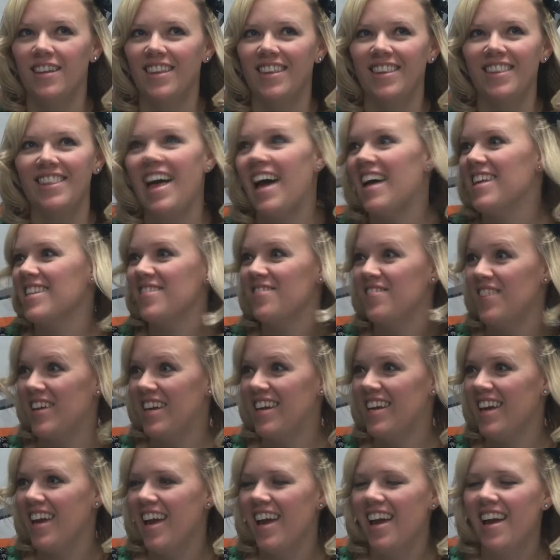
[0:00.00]
Last
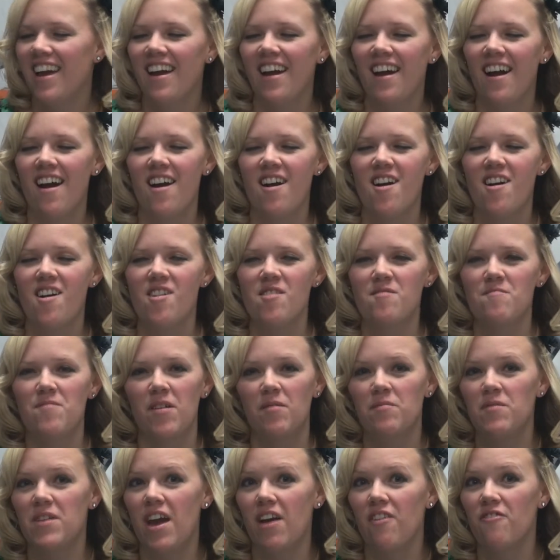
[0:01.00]
week.
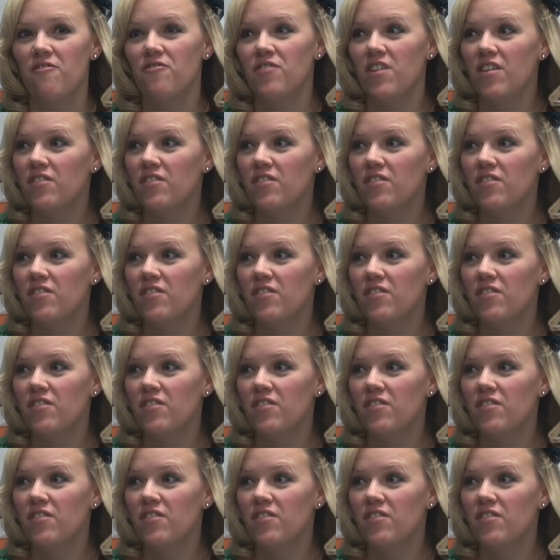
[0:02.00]
And we have